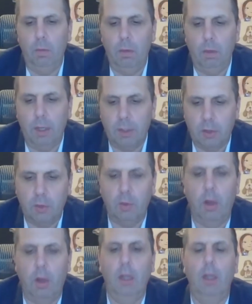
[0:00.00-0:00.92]
a
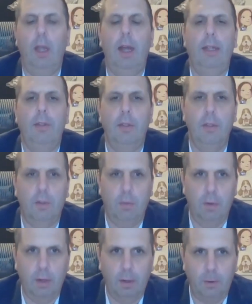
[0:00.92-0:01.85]
strong alliance is
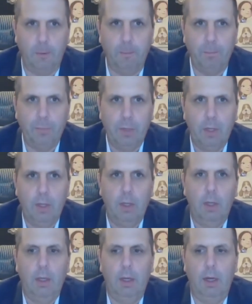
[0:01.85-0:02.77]
critical
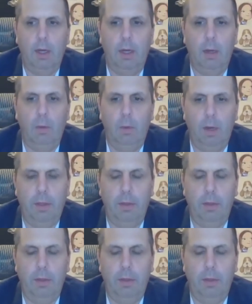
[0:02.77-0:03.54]
with